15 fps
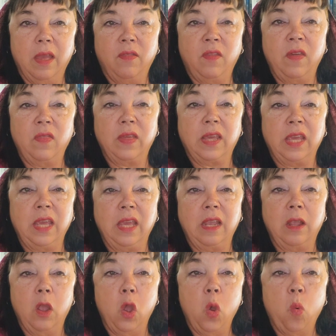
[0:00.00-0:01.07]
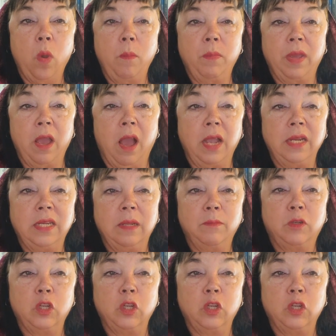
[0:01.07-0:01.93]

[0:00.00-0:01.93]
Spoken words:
Then the king went behind him